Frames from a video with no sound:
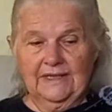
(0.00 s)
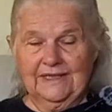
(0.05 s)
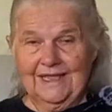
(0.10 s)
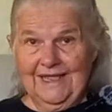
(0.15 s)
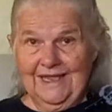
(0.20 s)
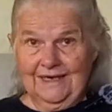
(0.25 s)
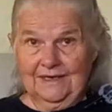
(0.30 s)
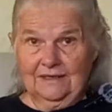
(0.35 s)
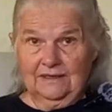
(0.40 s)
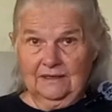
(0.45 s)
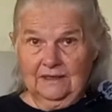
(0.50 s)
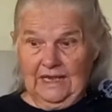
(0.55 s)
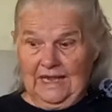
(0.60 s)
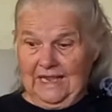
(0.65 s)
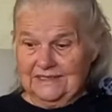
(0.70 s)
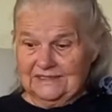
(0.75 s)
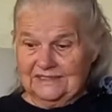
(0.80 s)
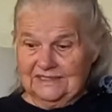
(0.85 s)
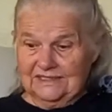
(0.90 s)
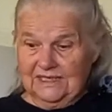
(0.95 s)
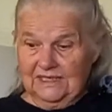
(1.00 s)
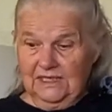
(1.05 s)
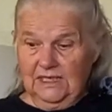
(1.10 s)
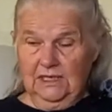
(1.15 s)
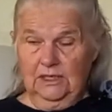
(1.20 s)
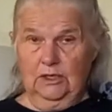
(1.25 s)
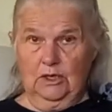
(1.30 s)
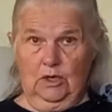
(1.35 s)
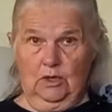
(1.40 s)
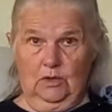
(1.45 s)
again, a
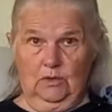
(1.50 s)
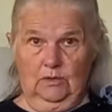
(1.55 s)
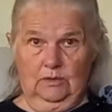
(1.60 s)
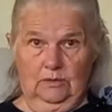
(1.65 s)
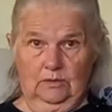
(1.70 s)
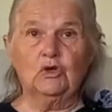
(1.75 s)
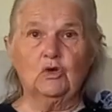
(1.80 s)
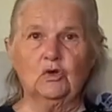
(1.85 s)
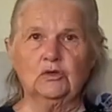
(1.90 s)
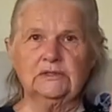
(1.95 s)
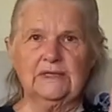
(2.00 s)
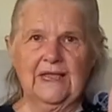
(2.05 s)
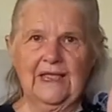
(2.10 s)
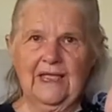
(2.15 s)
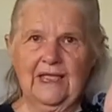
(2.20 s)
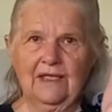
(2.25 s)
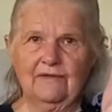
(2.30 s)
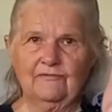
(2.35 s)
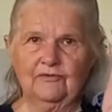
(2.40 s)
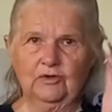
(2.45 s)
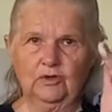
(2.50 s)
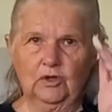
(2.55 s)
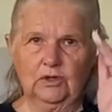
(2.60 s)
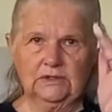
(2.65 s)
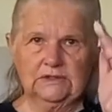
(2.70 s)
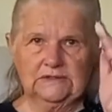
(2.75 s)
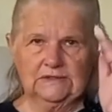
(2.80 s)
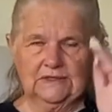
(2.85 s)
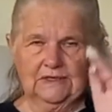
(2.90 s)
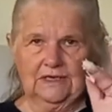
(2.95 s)
sticky dough, because I haven't
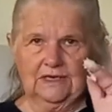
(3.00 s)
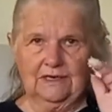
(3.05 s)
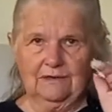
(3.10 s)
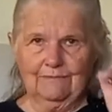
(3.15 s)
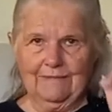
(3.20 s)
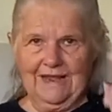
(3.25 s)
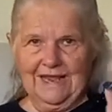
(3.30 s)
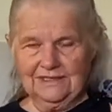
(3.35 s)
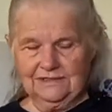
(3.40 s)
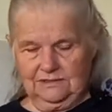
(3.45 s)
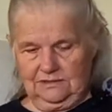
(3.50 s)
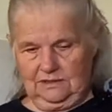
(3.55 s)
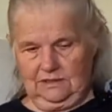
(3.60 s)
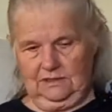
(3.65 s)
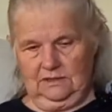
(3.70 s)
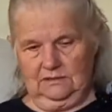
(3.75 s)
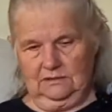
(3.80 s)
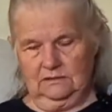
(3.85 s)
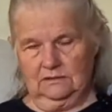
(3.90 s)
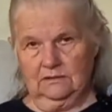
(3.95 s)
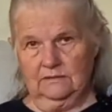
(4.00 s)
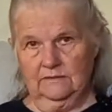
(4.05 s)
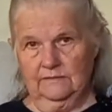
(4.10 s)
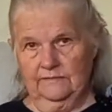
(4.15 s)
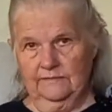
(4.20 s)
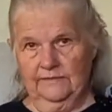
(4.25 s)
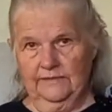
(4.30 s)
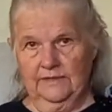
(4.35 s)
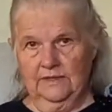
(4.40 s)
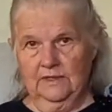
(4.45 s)
got psyllium husk in it.
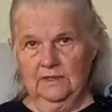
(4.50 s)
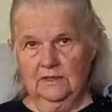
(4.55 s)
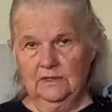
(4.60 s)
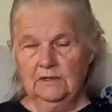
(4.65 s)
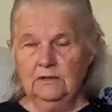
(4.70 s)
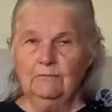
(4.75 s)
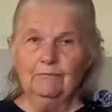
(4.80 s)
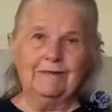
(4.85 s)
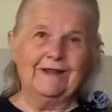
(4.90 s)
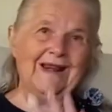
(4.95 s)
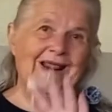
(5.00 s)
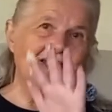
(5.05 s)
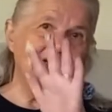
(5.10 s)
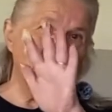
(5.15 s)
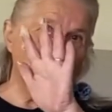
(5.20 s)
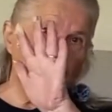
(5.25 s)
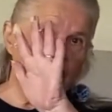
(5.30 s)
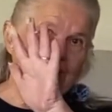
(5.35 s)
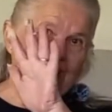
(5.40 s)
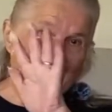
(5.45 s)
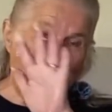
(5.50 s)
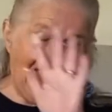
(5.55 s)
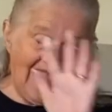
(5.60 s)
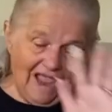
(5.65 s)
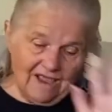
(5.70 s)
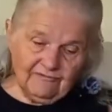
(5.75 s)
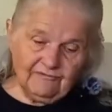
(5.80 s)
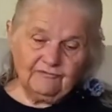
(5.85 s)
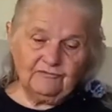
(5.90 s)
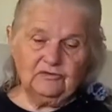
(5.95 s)
But I don't
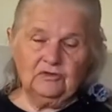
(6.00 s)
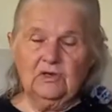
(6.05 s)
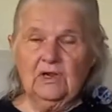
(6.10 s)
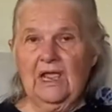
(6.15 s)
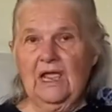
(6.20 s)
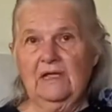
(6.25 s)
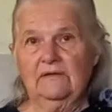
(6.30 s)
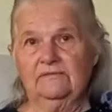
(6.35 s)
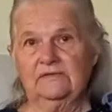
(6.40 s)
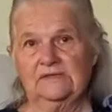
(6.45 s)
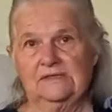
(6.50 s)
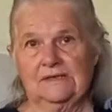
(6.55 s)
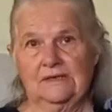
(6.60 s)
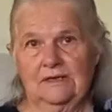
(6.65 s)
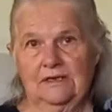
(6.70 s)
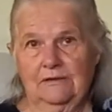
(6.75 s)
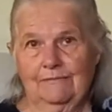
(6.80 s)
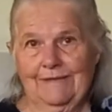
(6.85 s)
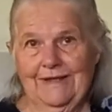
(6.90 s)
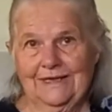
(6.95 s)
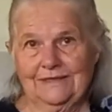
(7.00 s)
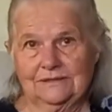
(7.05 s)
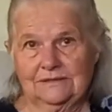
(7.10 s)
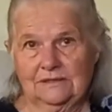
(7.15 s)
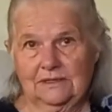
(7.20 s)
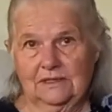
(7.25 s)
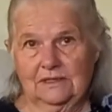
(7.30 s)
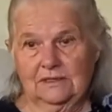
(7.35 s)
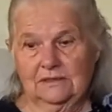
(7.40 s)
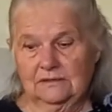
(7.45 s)
have to have psyllium
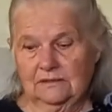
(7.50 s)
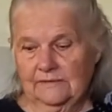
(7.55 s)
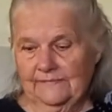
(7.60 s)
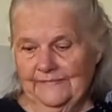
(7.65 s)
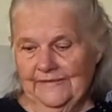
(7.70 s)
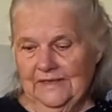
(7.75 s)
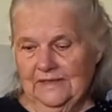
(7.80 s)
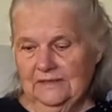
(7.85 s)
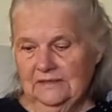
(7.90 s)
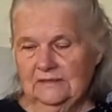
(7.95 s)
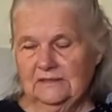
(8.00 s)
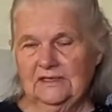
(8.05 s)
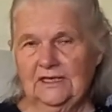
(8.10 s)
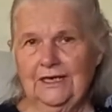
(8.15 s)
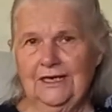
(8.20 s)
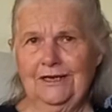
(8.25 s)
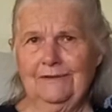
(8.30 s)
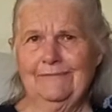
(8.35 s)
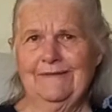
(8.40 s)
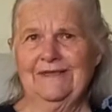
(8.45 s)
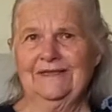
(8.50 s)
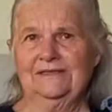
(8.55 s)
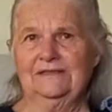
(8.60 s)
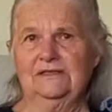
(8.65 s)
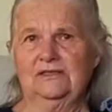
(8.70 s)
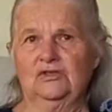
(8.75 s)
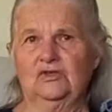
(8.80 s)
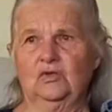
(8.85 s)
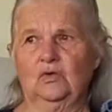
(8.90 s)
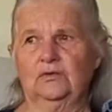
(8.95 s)
husk in it. Psyllium
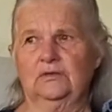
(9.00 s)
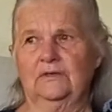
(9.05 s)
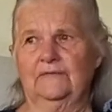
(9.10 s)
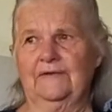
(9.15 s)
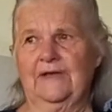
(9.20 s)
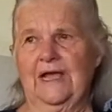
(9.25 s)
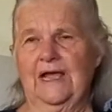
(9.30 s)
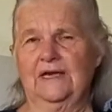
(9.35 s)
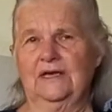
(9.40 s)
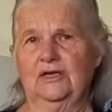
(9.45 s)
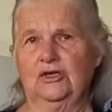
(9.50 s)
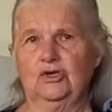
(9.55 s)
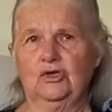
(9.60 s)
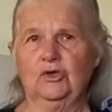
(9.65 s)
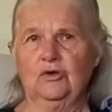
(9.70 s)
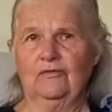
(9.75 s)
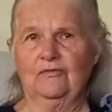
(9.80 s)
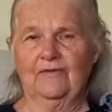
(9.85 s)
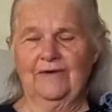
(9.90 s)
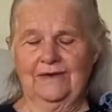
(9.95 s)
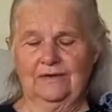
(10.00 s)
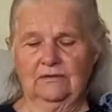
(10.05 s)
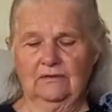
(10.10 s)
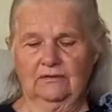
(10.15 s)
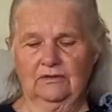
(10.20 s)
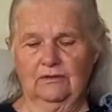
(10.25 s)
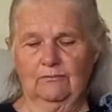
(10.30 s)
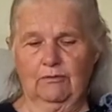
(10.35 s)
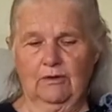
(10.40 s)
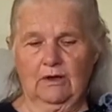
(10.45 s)
husk is sort of kind of new friend
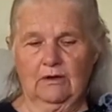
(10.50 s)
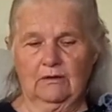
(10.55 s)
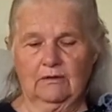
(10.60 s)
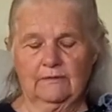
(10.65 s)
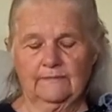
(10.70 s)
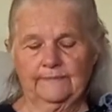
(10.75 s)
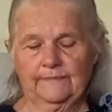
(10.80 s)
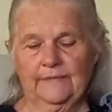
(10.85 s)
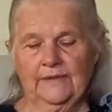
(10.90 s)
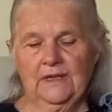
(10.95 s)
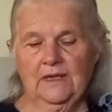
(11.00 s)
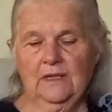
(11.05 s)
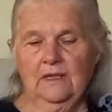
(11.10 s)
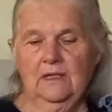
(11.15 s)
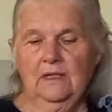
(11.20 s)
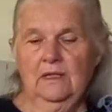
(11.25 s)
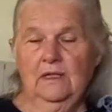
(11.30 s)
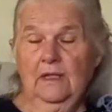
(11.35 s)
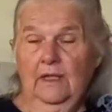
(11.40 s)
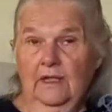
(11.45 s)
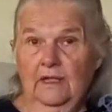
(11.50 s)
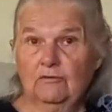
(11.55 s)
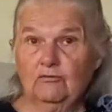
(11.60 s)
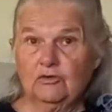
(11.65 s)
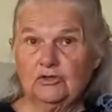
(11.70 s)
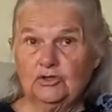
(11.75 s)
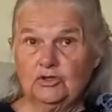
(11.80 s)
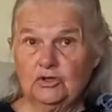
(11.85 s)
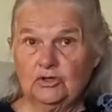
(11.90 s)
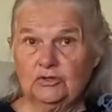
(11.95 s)
on the block. It
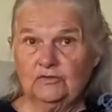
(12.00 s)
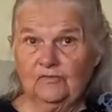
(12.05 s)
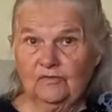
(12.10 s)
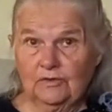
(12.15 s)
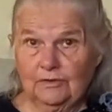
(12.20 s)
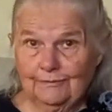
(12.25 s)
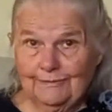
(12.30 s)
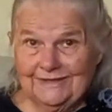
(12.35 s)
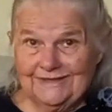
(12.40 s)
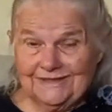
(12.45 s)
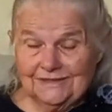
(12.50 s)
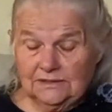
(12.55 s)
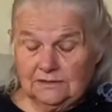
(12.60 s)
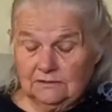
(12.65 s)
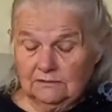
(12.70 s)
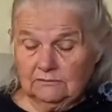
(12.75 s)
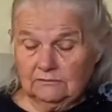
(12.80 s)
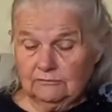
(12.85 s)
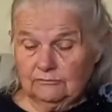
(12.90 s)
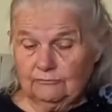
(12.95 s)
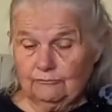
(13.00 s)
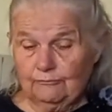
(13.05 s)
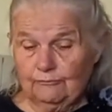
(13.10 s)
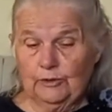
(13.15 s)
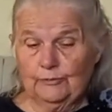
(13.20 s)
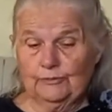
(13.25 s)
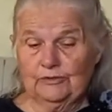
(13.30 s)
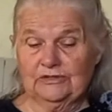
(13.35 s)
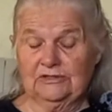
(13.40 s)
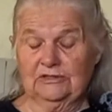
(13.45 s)
was used for a medicinal
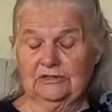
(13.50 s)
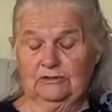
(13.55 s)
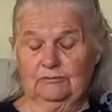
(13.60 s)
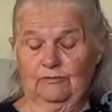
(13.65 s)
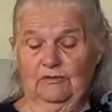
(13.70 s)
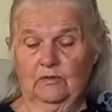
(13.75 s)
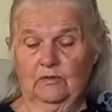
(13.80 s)
purposes